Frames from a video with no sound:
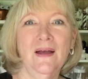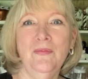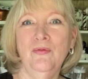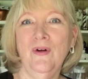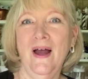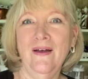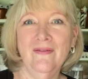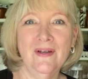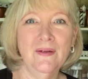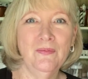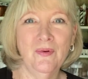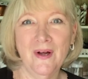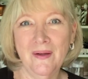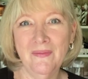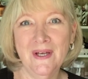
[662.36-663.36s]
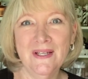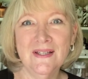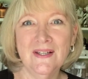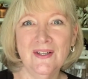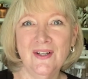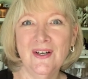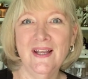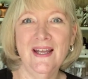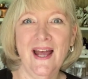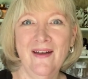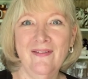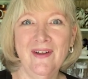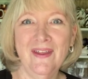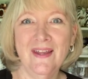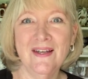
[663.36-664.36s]
a private appointment to look at
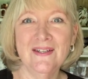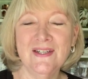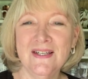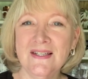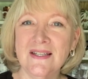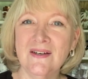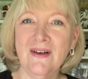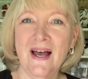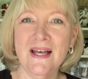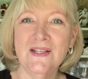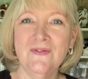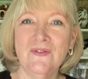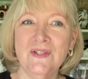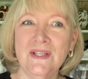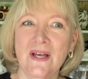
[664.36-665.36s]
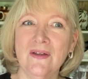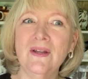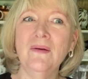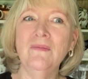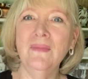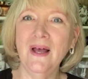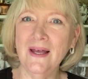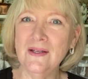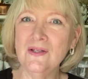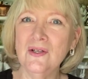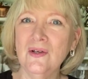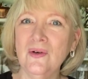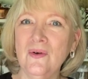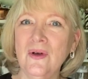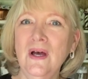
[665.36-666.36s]
everything she still has for sale. Now, mind
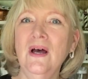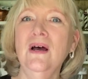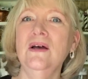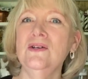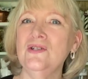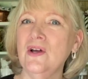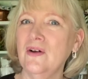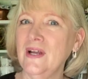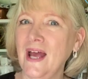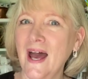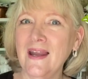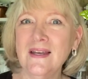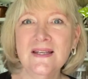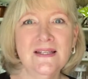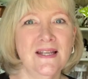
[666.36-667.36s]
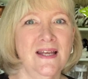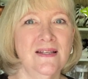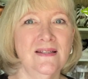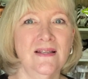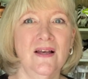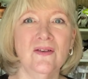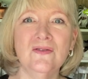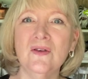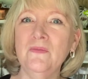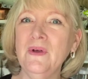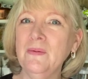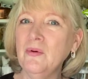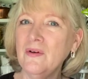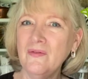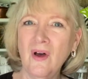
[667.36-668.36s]
you, she already had an estate sale, so
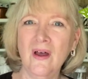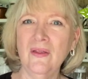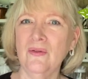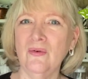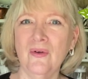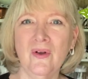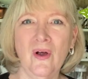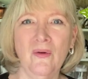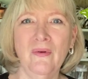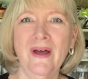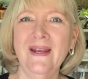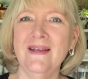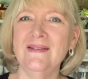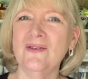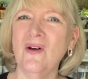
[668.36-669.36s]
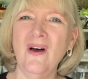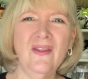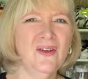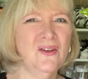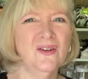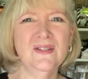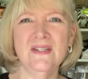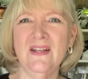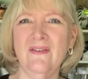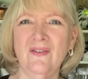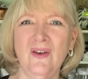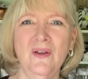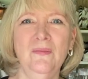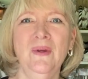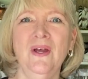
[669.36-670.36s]
people have gone through it already, so all the good stuff
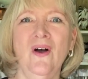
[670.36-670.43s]
could be